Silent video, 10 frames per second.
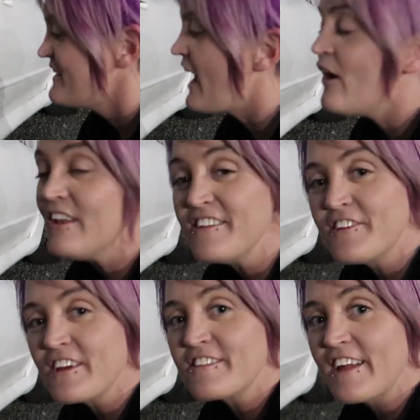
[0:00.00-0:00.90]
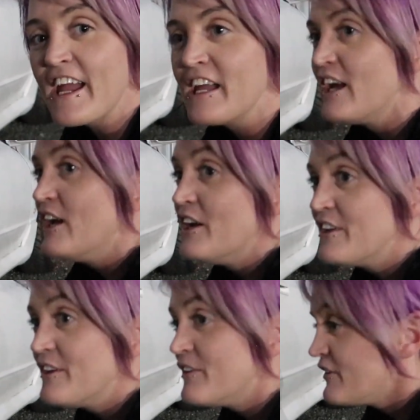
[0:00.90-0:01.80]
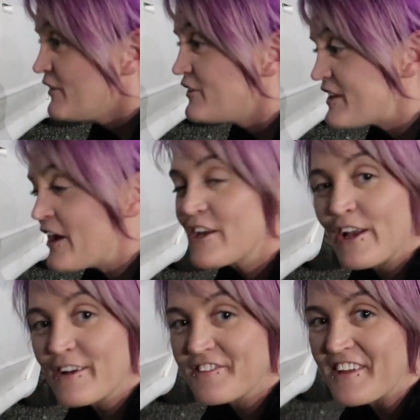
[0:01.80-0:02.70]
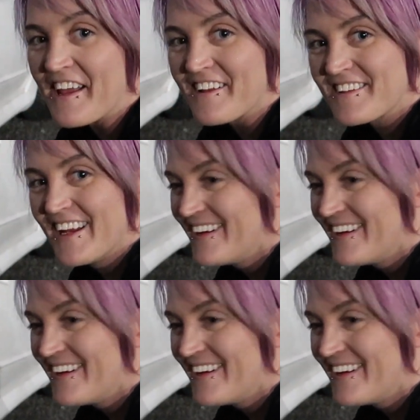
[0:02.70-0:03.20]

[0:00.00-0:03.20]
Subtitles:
Now at least you can say, now you can understand it.